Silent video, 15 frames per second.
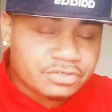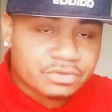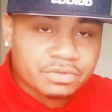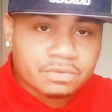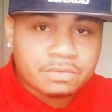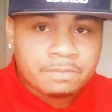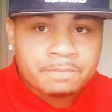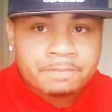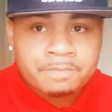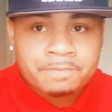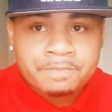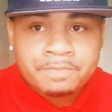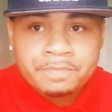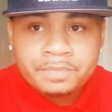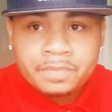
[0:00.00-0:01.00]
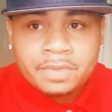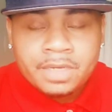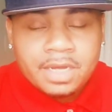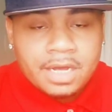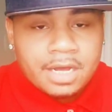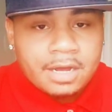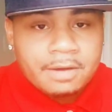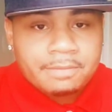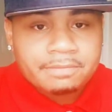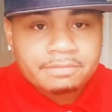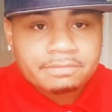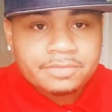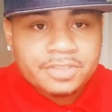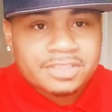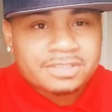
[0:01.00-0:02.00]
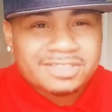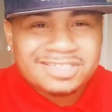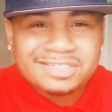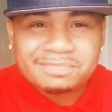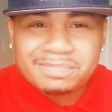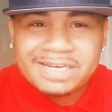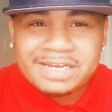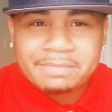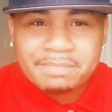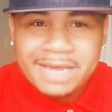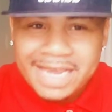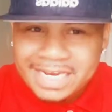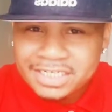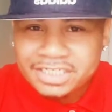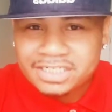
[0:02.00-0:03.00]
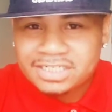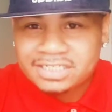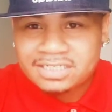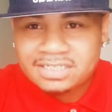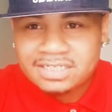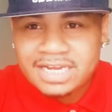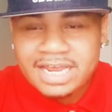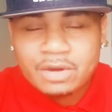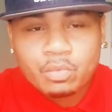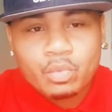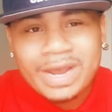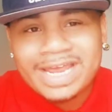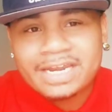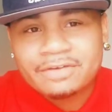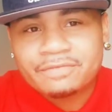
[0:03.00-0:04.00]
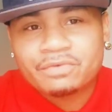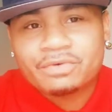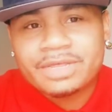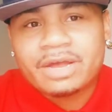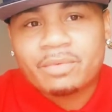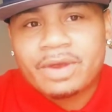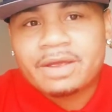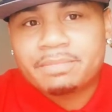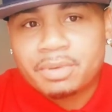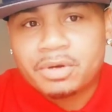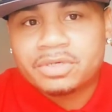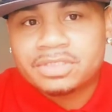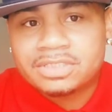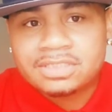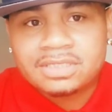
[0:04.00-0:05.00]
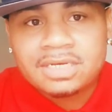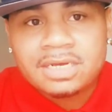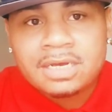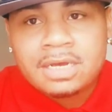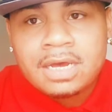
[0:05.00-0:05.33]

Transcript: true. Just being patient and waiting for that right person.